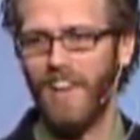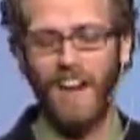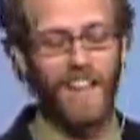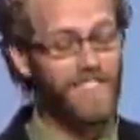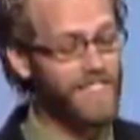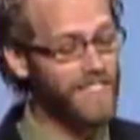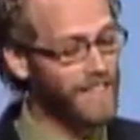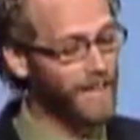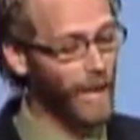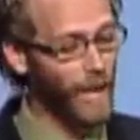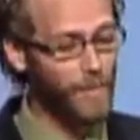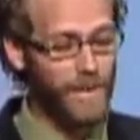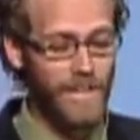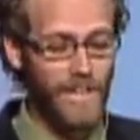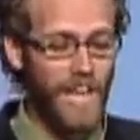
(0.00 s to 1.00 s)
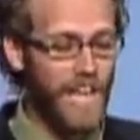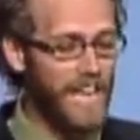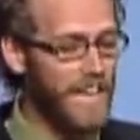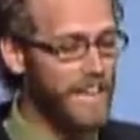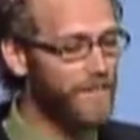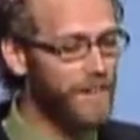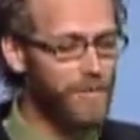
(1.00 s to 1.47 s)
And I think, I mean,
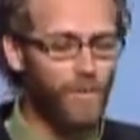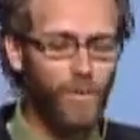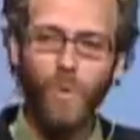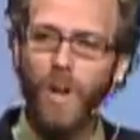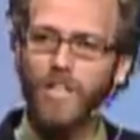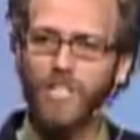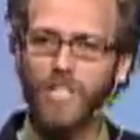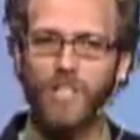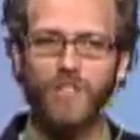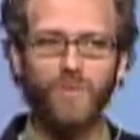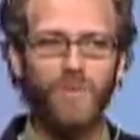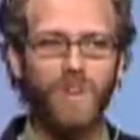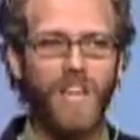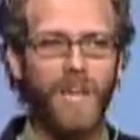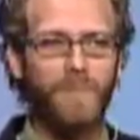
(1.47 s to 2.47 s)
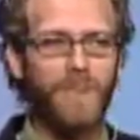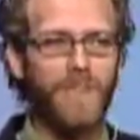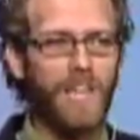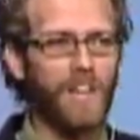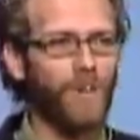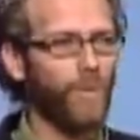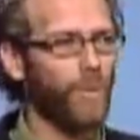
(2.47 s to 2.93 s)
even if we're watching
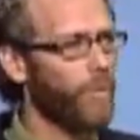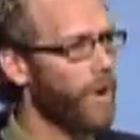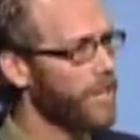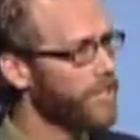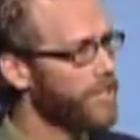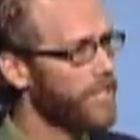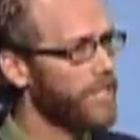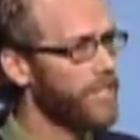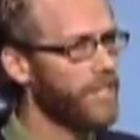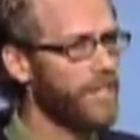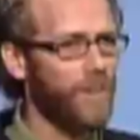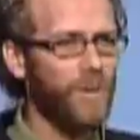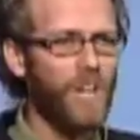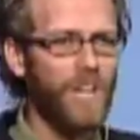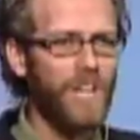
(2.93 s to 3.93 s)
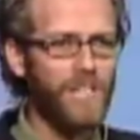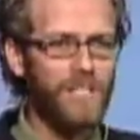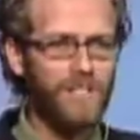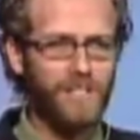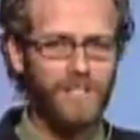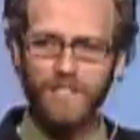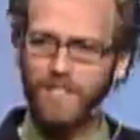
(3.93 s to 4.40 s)
3ABN or we're watching, you know,
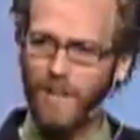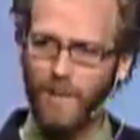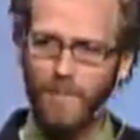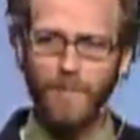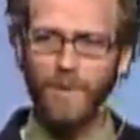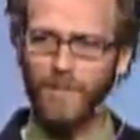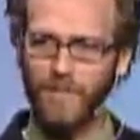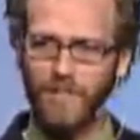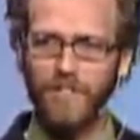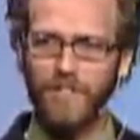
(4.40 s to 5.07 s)
some